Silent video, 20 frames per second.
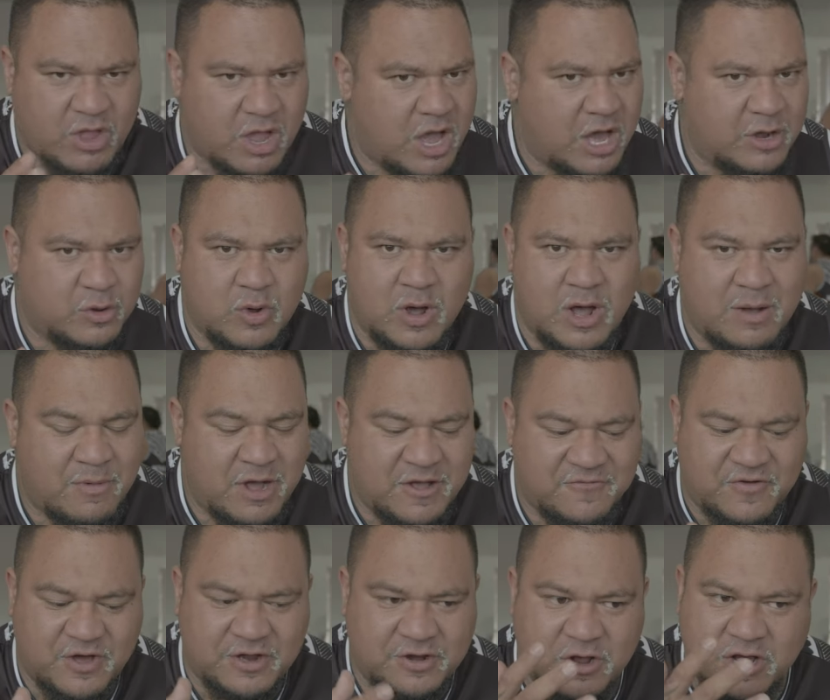Aroha mai
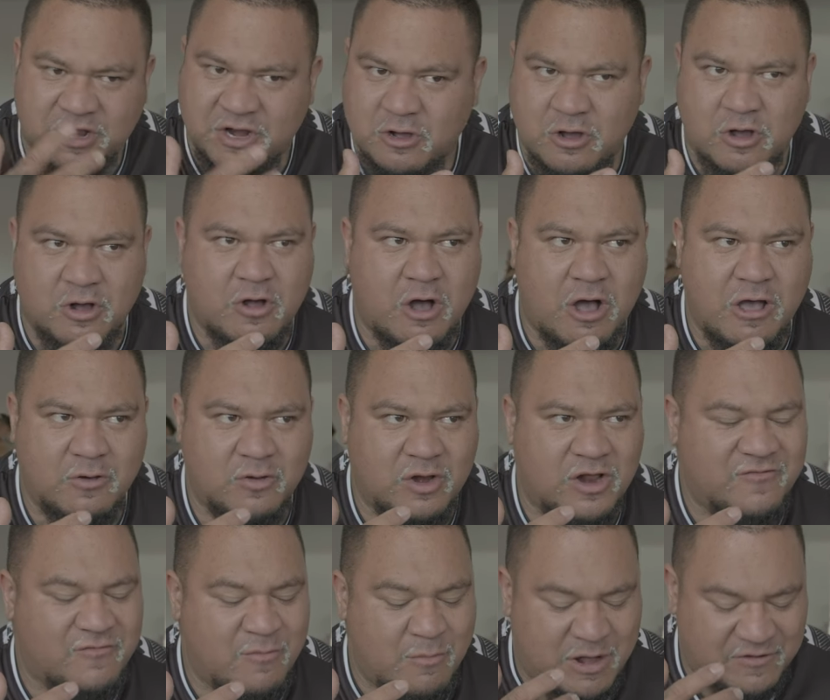whānau. I know I got kai all
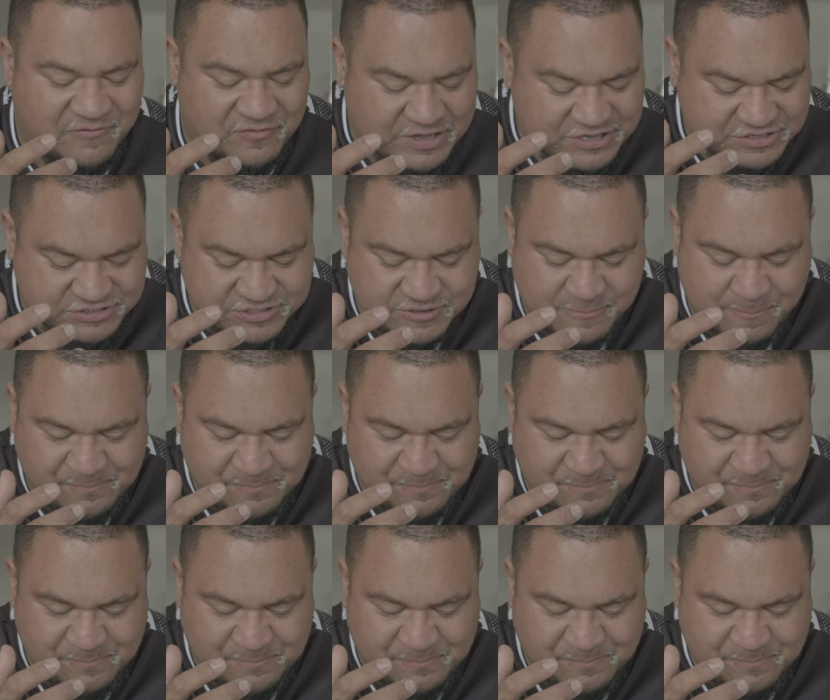over my face,